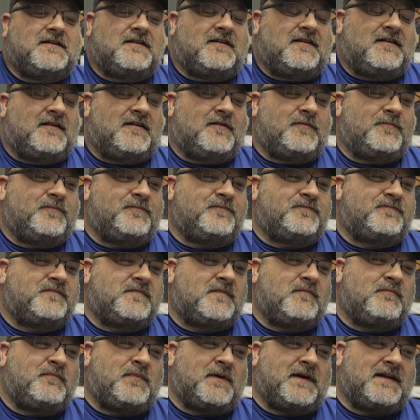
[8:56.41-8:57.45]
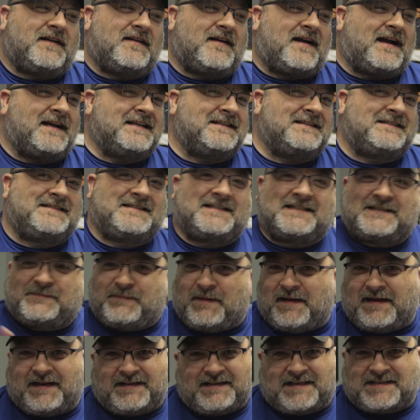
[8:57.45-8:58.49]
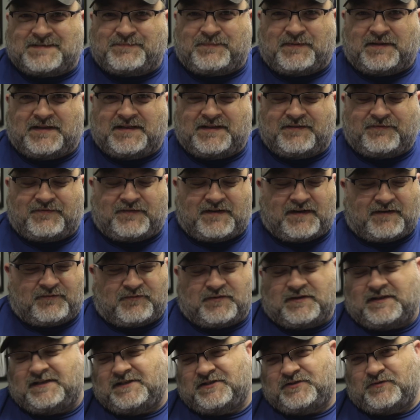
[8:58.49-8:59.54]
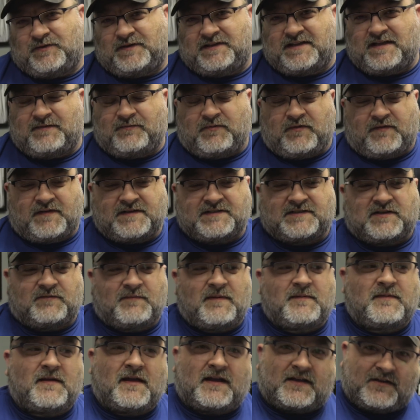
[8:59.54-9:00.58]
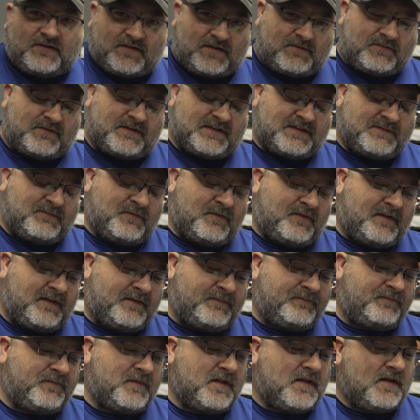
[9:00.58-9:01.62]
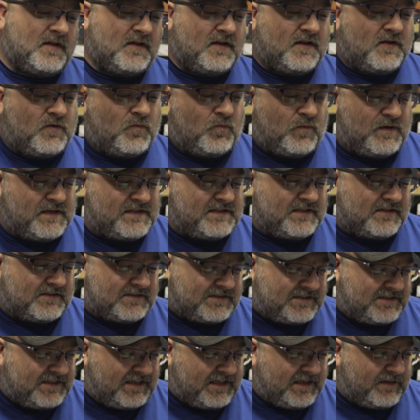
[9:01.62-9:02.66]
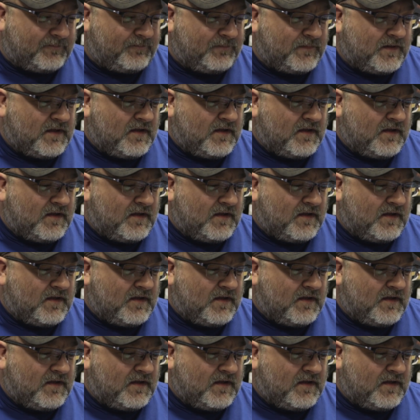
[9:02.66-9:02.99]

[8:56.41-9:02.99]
But I suspended disbelief, and I really enjoyed that movie, so maybe I can do that with this movie. We shall see.